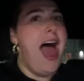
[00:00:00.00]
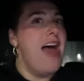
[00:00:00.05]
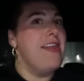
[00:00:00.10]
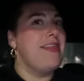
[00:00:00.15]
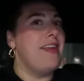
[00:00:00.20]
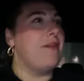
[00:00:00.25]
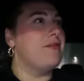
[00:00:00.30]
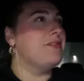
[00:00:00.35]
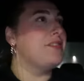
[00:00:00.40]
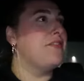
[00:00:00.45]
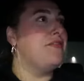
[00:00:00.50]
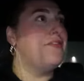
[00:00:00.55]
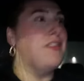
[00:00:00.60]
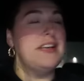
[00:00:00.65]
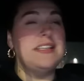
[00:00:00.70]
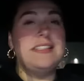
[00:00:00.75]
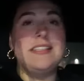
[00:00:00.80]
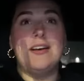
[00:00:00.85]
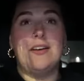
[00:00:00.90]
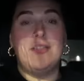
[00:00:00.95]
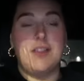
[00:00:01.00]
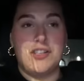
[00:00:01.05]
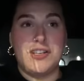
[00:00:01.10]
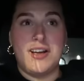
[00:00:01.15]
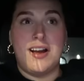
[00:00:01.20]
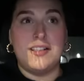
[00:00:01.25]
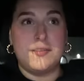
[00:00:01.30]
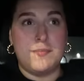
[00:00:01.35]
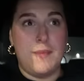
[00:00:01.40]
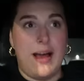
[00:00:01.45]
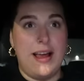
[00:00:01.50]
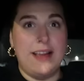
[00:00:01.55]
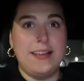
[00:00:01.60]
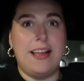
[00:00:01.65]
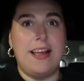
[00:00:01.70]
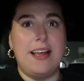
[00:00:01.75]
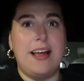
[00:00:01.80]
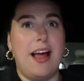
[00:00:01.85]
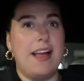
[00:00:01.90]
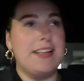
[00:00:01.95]
That was the first thing on the child's
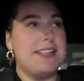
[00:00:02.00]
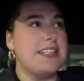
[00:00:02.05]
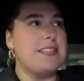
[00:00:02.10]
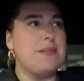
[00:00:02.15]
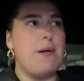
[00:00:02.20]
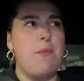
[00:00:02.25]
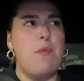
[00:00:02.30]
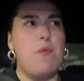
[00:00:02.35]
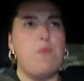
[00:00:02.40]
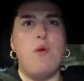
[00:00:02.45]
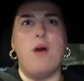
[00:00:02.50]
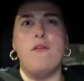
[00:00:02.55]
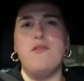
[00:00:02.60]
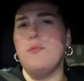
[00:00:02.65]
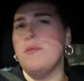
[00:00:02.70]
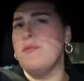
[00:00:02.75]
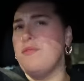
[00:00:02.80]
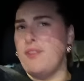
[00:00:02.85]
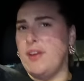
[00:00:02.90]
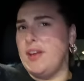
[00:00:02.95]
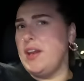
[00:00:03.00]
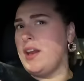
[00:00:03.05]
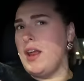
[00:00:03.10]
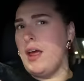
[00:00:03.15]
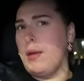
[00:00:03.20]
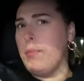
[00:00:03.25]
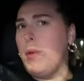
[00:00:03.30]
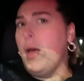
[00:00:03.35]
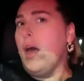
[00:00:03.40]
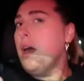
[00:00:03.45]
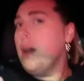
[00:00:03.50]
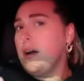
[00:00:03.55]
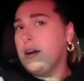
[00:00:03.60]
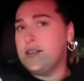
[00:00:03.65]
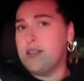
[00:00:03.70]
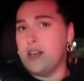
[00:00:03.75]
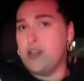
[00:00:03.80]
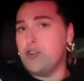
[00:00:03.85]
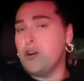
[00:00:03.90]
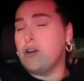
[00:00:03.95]
mind. I said to my mum, what have you been feeding him?
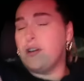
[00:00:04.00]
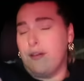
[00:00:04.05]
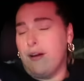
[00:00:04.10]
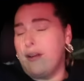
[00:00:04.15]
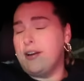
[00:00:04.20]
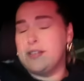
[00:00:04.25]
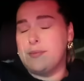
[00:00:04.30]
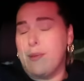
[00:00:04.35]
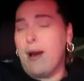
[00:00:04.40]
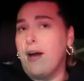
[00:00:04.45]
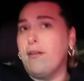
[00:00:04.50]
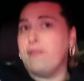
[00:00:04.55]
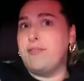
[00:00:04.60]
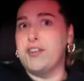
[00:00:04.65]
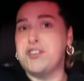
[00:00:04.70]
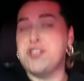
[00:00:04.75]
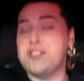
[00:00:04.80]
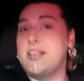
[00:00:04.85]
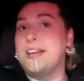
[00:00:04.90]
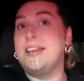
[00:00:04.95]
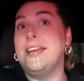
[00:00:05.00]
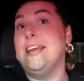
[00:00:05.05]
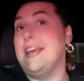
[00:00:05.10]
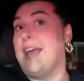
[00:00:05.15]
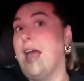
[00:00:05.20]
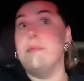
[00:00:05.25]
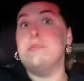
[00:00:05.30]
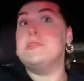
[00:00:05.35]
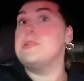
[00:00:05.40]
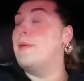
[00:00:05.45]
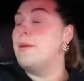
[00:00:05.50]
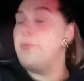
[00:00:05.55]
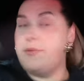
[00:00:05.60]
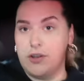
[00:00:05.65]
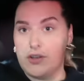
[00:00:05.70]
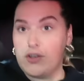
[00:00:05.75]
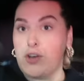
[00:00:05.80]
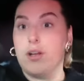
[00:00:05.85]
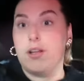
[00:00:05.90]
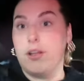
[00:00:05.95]
Because there's chocolate around his mouth. And she said he came to me with
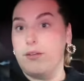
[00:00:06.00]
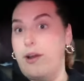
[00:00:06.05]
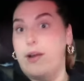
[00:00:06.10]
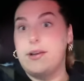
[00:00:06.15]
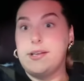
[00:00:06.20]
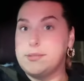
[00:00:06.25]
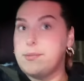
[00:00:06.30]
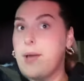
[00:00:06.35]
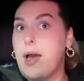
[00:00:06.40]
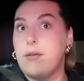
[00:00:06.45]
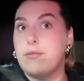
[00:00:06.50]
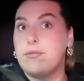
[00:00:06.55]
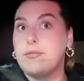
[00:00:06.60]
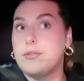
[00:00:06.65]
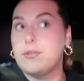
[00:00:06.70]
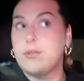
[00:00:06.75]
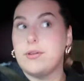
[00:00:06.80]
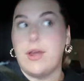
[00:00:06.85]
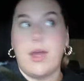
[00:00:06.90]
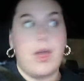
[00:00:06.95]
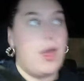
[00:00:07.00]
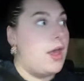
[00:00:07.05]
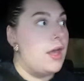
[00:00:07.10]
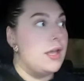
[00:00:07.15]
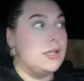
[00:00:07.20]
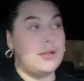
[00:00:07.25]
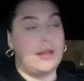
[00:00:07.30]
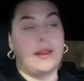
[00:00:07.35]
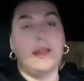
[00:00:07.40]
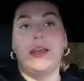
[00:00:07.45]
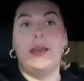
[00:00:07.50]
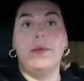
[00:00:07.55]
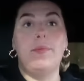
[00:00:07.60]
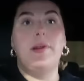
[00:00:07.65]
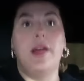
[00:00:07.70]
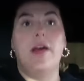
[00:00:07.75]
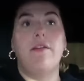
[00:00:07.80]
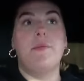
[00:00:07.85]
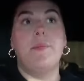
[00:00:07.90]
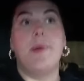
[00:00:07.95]
the chocolate around his mouth. So I think he'd
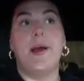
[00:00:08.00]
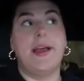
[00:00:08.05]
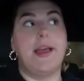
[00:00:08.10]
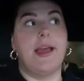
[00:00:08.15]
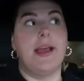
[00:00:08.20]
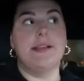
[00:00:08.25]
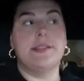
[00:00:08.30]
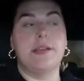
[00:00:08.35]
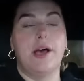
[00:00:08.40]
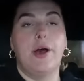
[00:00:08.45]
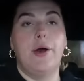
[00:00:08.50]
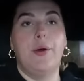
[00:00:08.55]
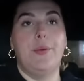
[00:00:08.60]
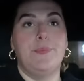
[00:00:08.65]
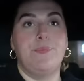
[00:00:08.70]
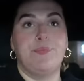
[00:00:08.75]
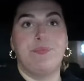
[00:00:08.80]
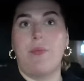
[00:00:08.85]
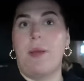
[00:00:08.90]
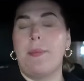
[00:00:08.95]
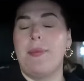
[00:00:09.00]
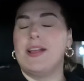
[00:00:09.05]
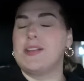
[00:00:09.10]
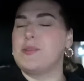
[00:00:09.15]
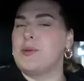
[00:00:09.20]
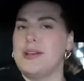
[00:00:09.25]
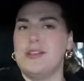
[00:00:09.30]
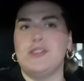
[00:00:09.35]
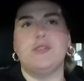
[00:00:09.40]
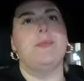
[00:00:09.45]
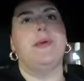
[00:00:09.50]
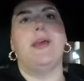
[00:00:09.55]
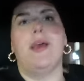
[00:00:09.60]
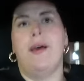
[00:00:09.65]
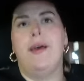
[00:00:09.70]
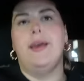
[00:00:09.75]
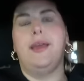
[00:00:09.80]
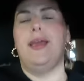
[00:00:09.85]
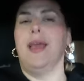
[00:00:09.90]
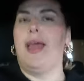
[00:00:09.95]
been having pancakes at home. Maybe that's why his tummy
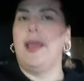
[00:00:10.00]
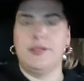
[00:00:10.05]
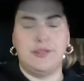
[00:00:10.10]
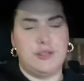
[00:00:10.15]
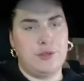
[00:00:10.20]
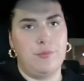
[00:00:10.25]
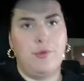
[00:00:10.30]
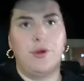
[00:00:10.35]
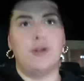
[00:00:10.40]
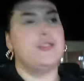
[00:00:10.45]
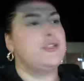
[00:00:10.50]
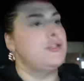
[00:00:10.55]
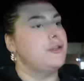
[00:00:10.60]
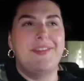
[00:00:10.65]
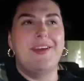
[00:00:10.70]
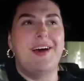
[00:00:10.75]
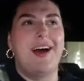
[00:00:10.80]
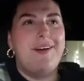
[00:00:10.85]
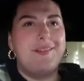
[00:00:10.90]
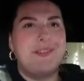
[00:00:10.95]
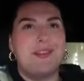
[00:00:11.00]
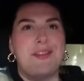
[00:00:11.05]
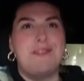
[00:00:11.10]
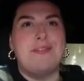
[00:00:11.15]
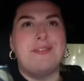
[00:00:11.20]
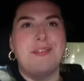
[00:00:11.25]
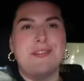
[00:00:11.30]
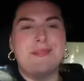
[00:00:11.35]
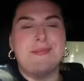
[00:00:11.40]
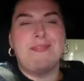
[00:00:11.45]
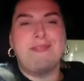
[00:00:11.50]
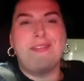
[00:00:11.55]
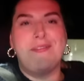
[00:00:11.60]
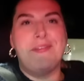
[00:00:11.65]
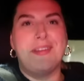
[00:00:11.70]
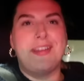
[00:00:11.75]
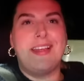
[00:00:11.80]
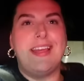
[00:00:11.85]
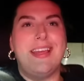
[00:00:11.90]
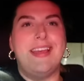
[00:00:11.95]
hurt, he ate too much. But I was on the phone to my friend
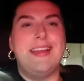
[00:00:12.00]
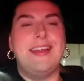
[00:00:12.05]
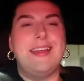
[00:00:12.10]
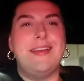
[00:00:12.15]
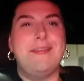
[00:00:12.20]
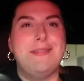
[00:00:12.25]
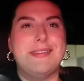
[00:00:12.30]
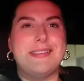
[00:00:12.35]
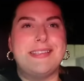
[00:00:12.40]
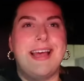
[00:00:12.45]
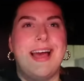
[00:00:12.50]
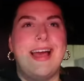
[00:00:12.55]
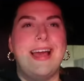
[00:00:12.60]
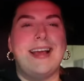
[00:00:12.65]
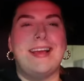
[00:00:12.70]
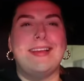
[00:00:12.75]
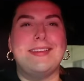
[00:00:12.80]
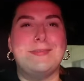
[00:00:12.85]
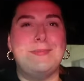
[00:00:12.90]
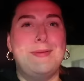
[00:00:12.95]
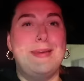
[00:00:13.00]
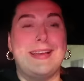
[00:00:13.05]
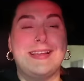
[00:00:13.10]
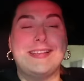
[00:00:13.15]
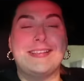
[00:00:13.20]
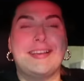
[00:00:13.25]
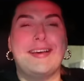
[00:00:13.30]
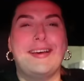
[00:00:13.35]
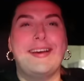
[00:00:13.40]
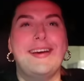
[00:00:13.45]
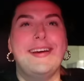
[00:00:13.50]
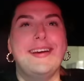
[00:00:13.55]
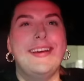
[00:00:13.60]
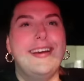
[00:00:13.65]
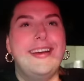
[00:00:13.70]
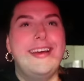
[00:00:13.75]
Vicky and he was like speaking to her.